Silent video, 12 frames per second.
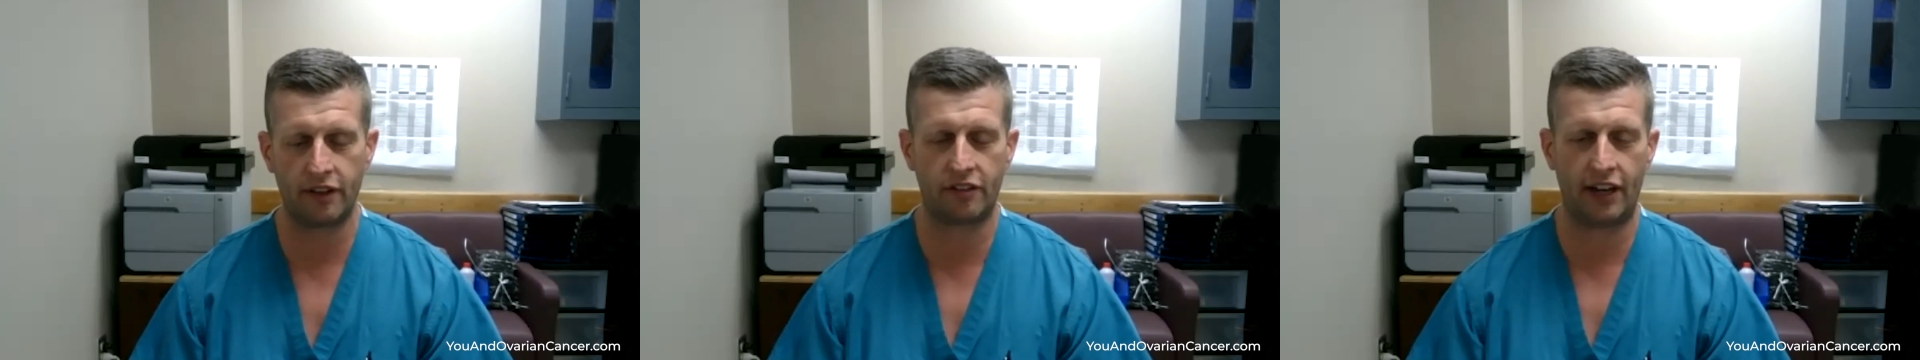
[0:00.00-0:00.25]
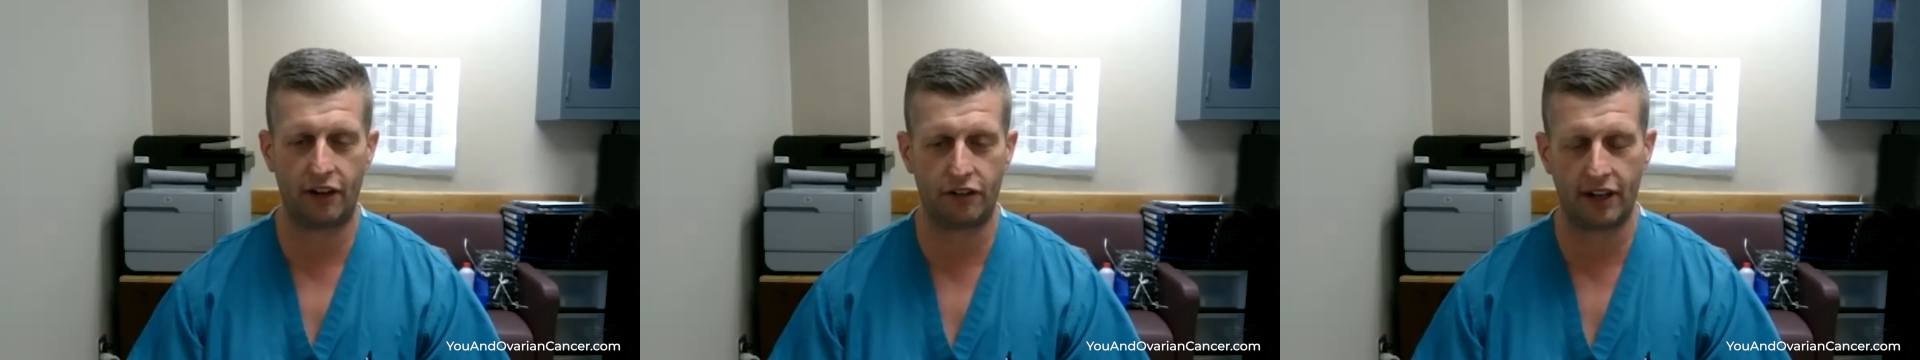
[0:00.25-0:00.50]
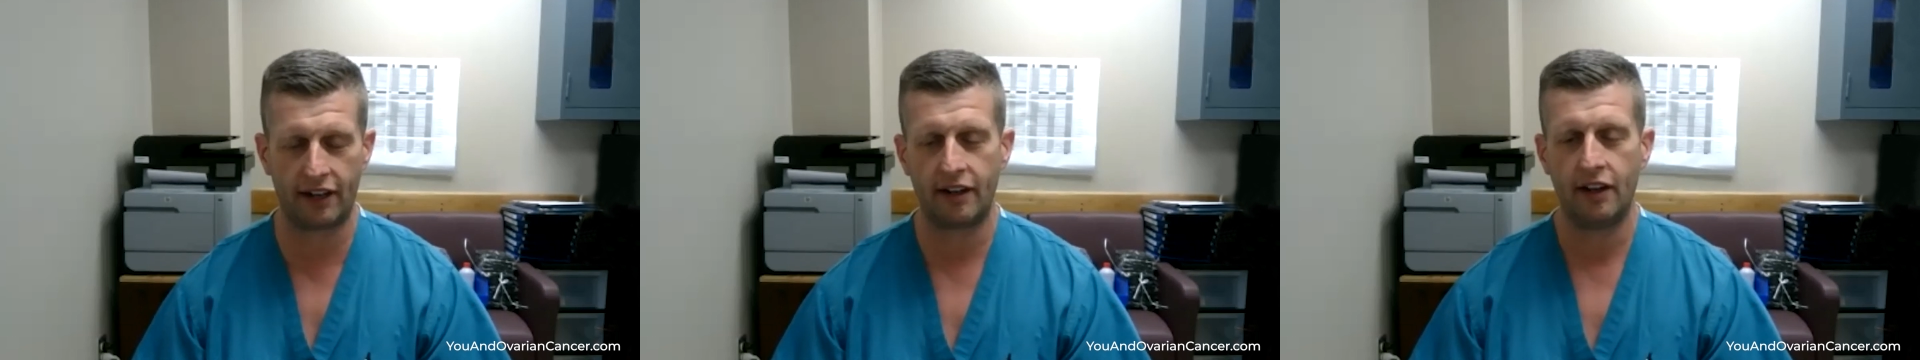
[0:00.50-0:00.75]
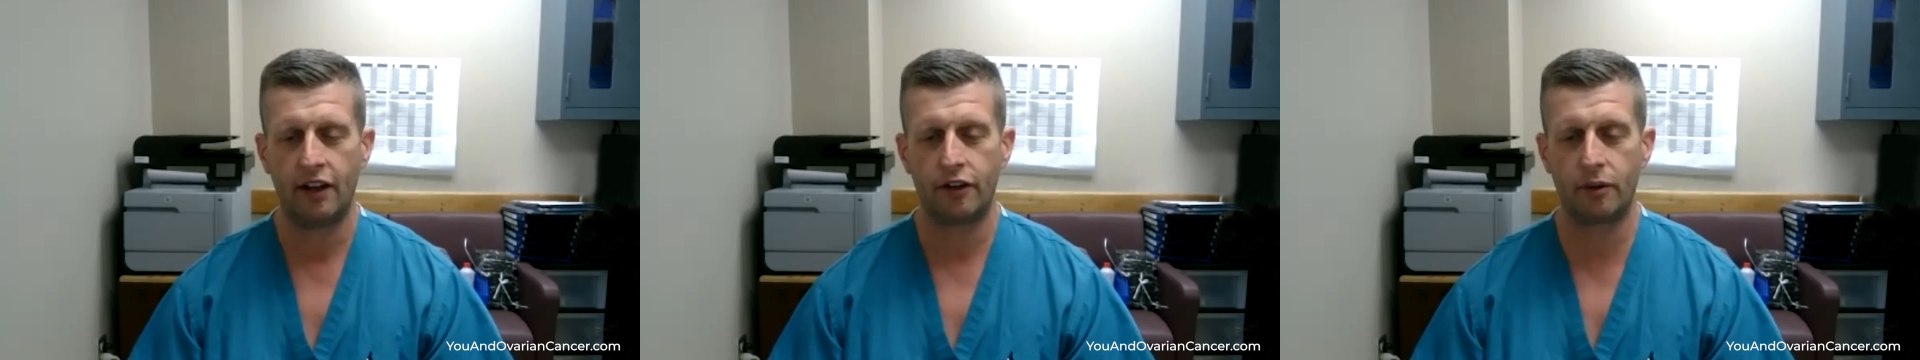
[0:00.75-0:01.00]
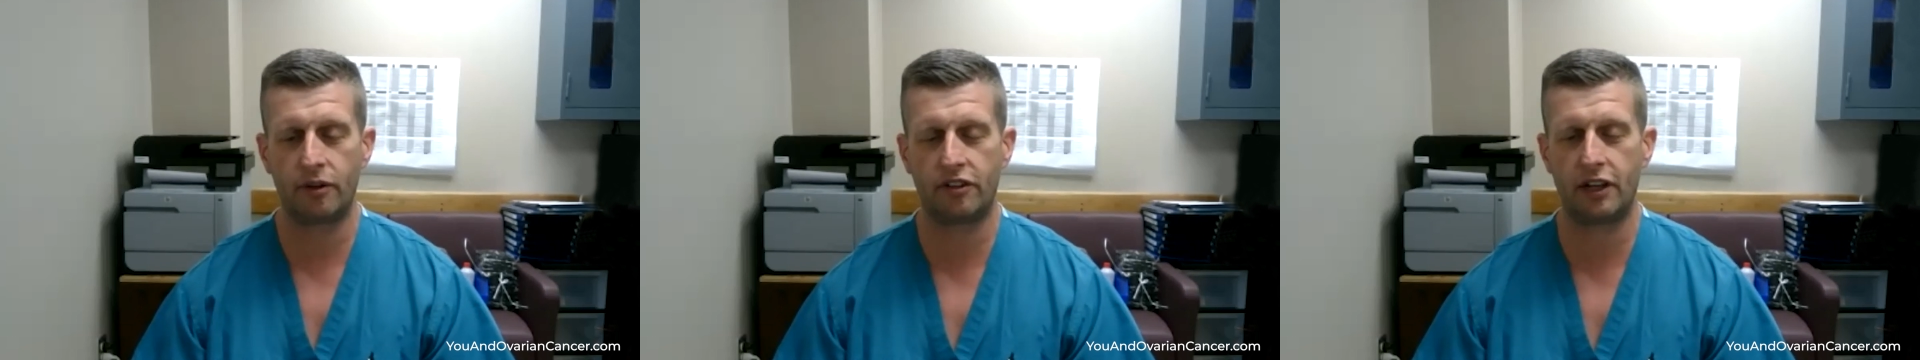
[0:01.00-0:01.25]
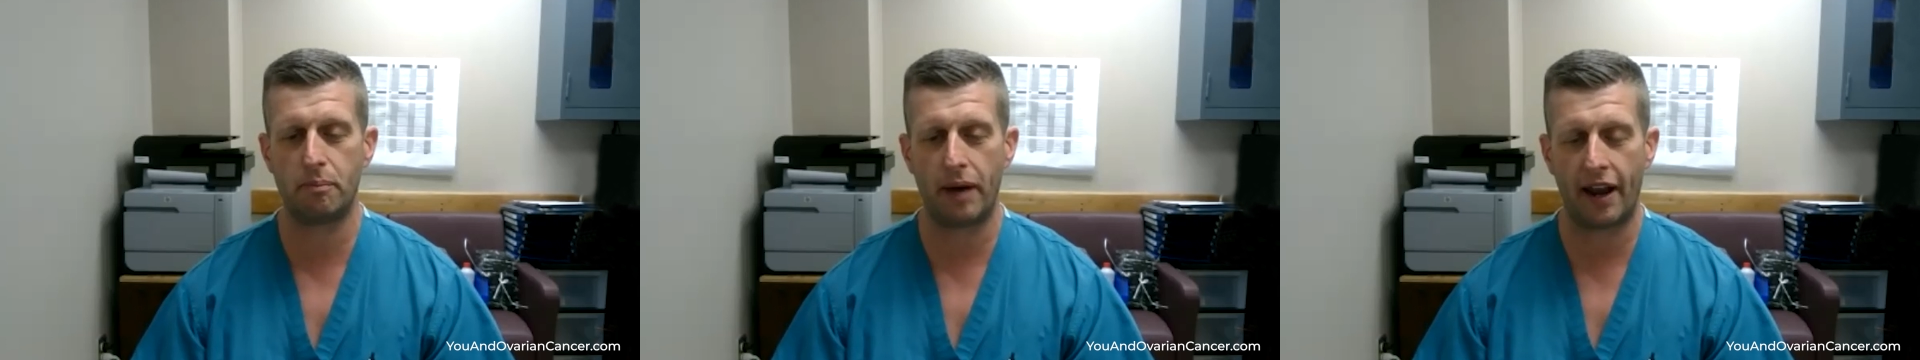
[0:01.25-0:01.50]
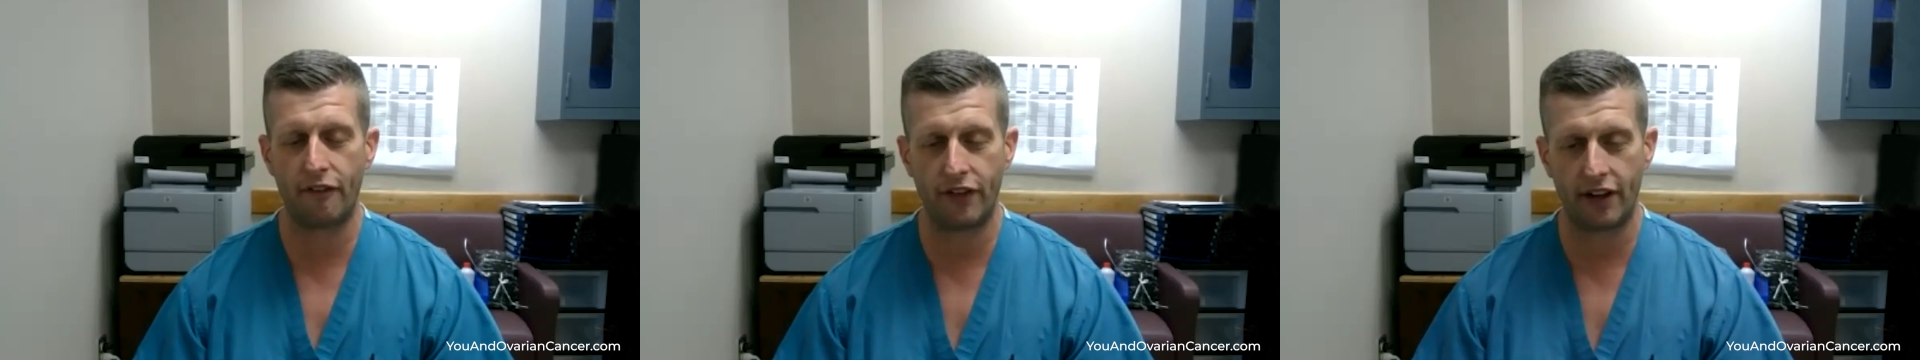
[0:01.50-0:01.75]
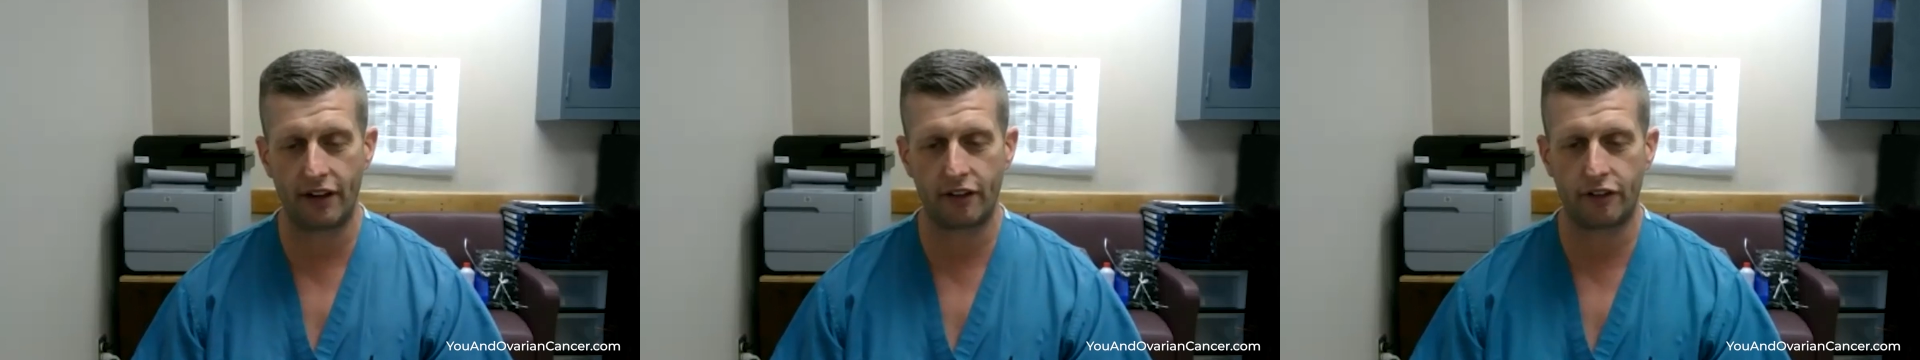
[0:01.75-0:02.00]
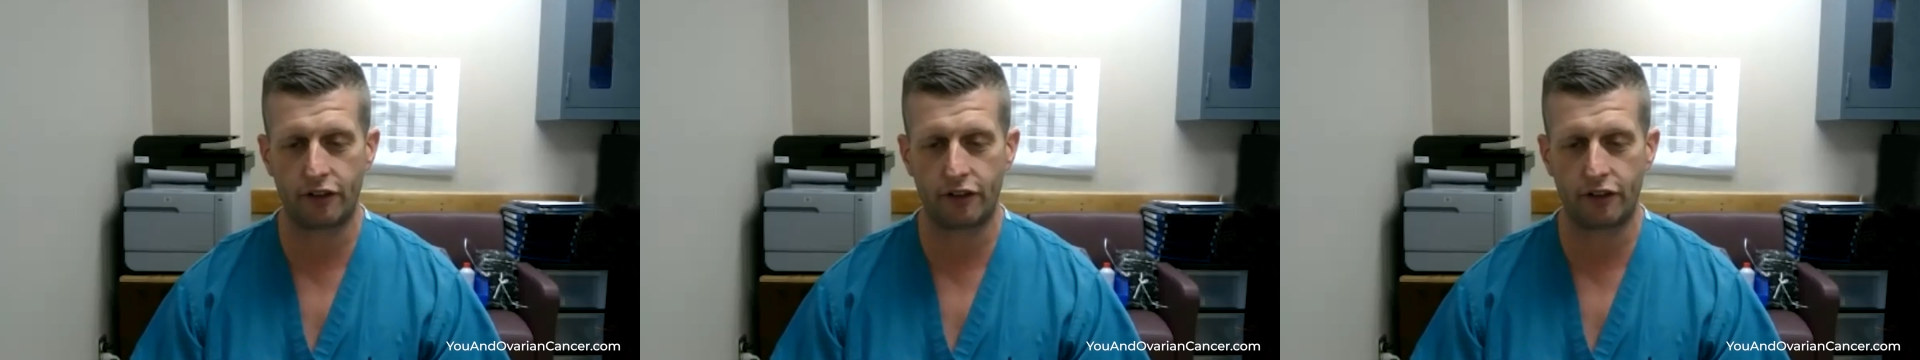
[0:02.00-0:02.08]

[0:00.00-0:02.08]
agent, do we see a benefit